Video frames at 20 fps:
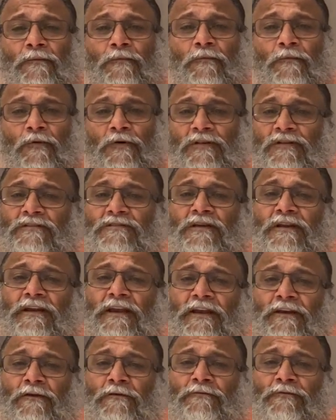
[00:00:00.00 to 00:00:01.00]
What is the
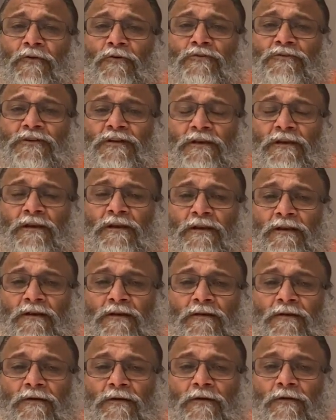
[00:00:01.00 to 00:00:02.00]
need of the ocean?
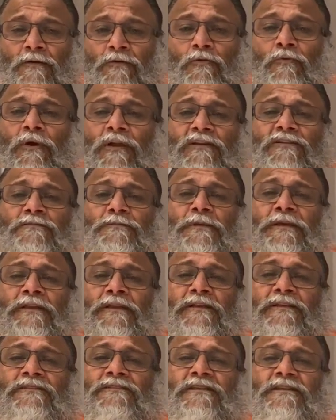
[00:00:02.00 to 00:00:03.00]
To
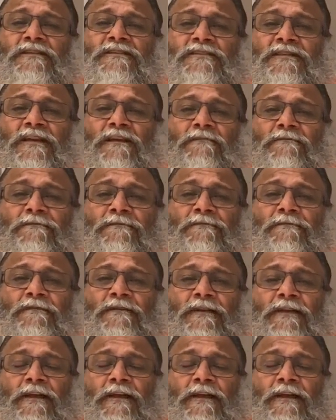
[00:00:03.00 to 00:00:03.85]
experience itself.